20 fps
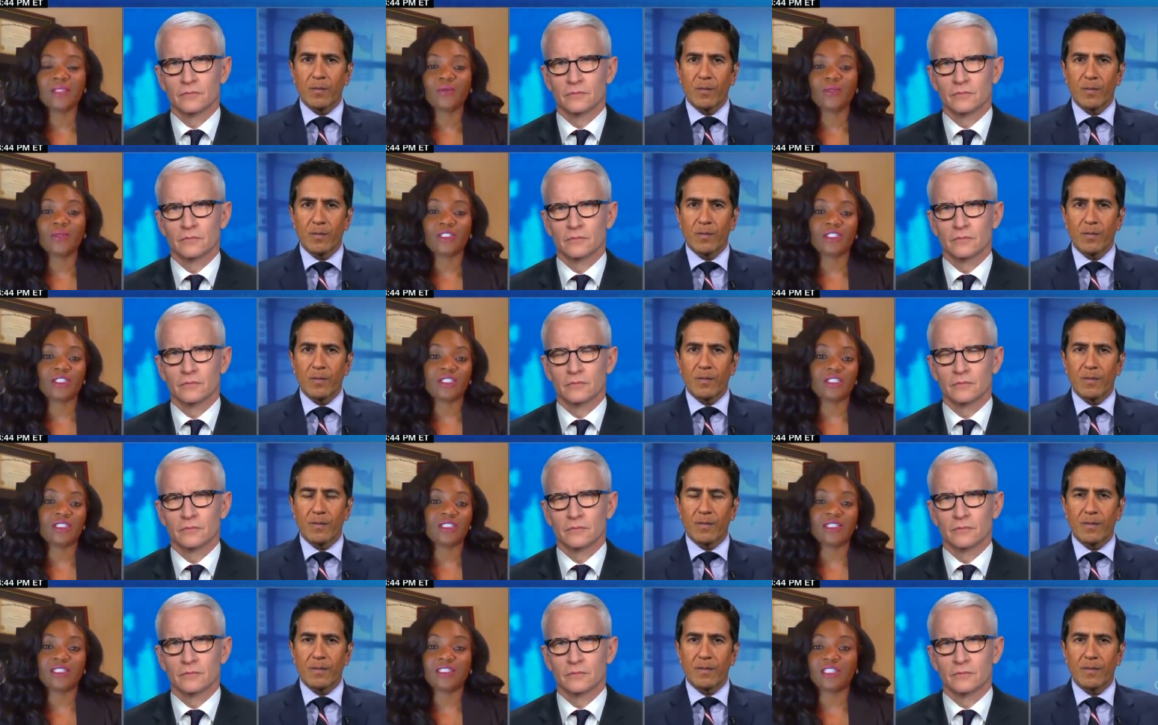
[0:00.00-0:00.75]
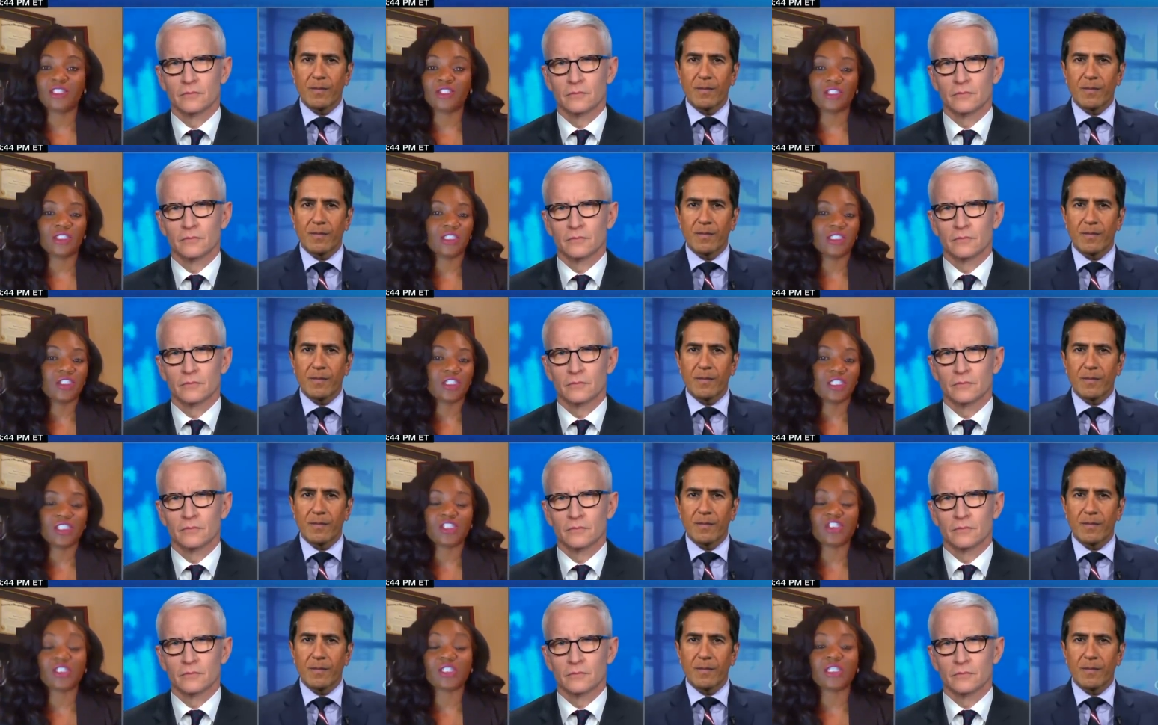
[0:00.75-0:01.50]
Speaker 1: which is essentially
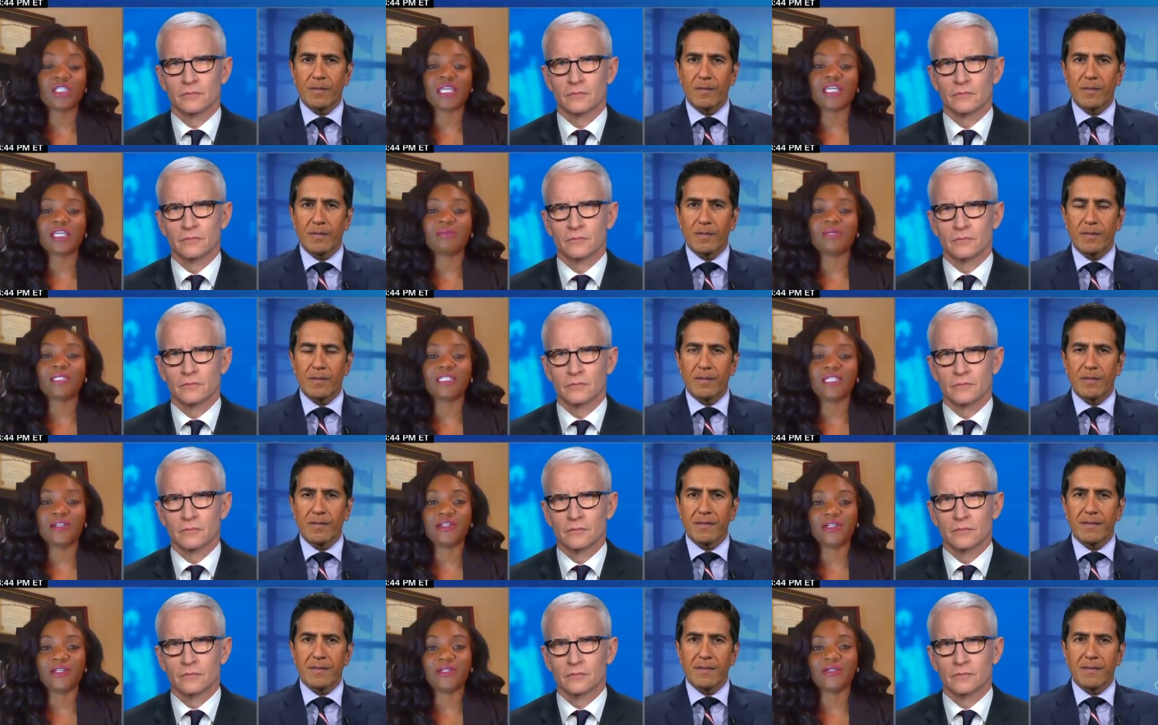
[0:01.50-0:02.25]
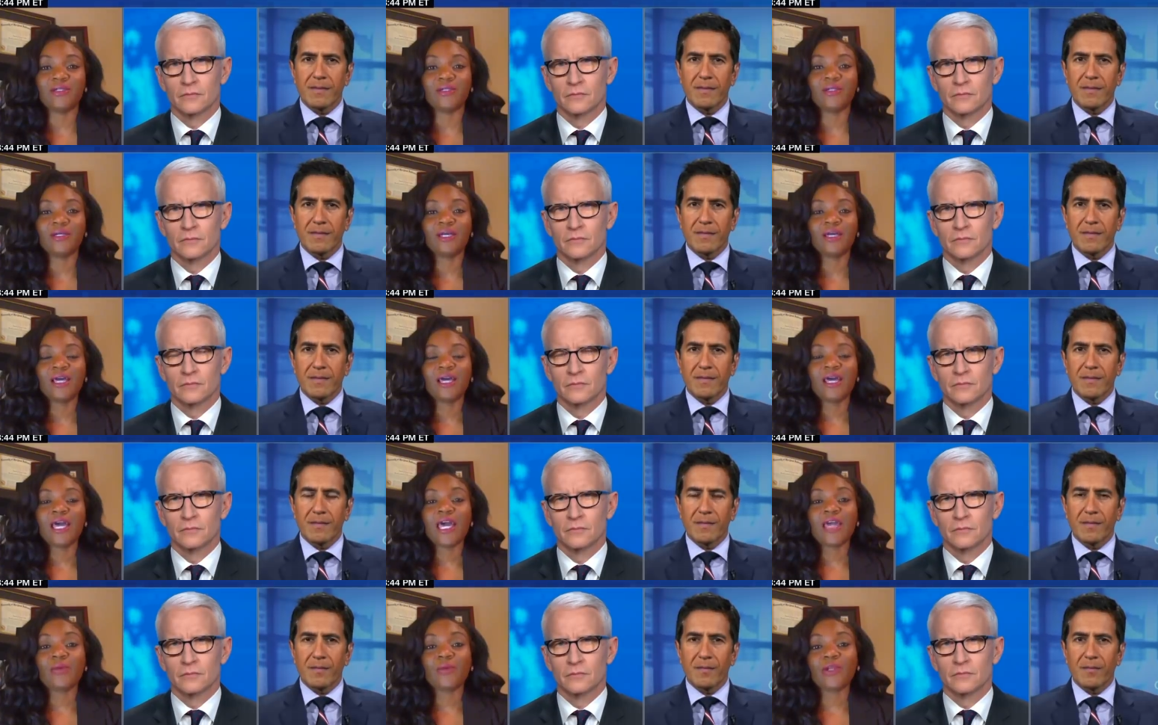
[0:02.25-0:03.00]
just genetic material
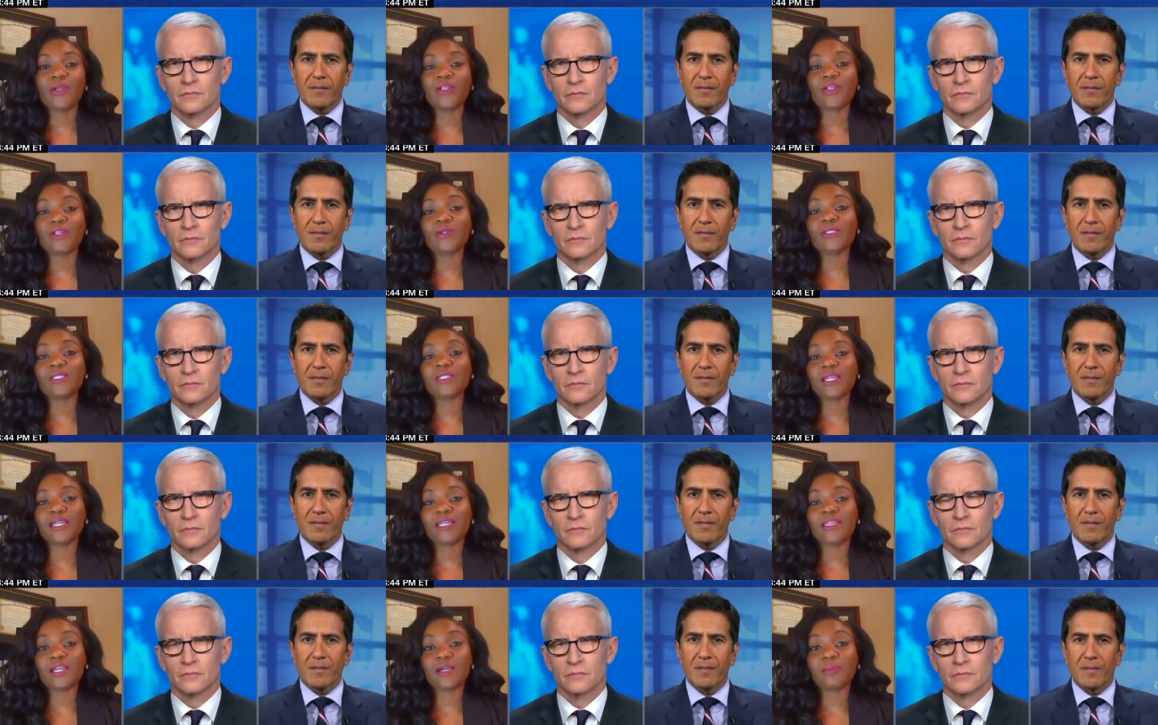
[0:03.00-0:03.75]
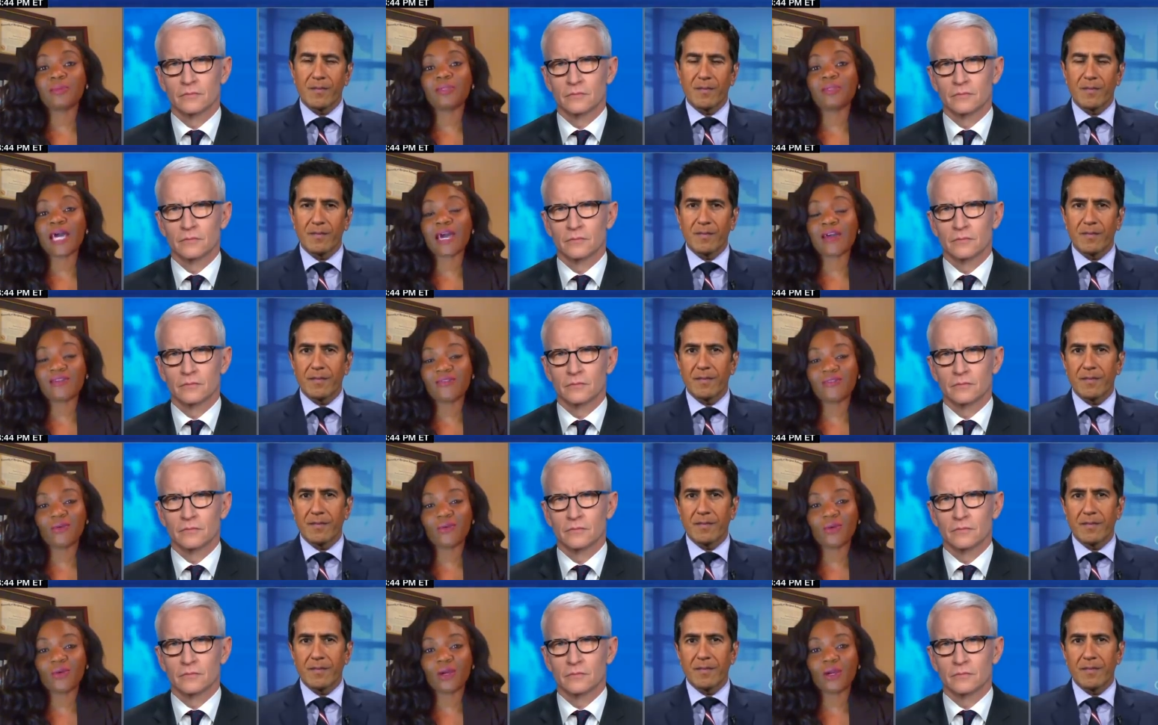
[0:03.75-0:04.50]
and we're using their
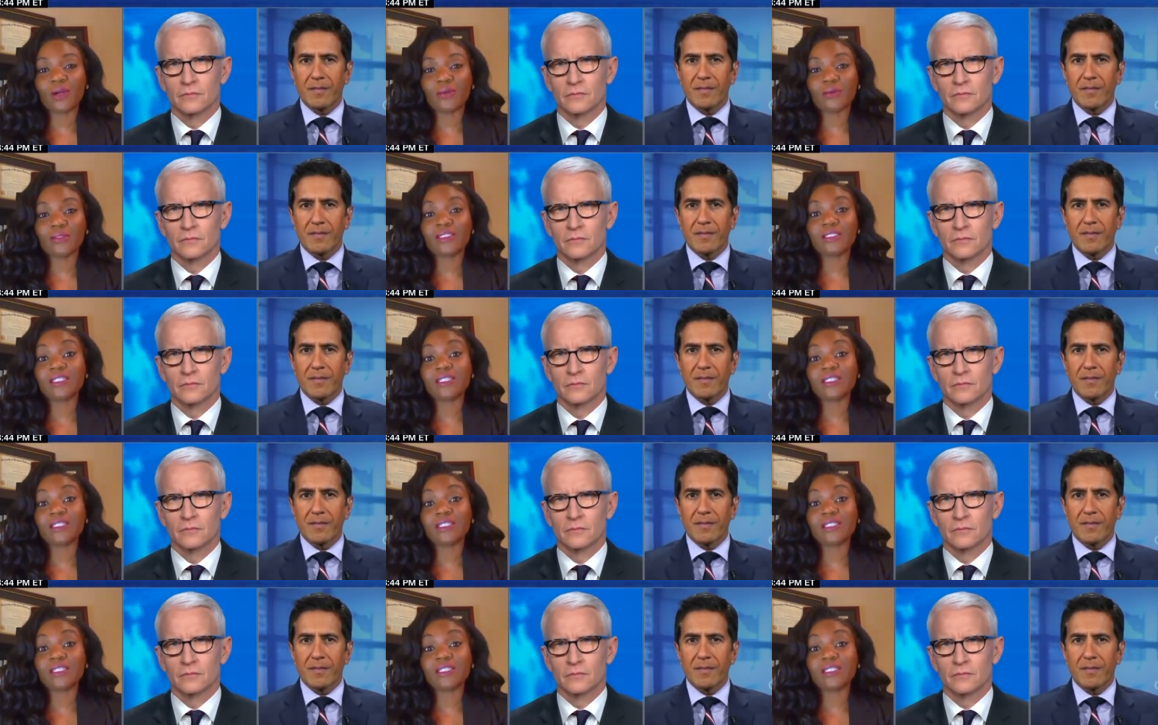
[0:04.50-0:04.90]
platform to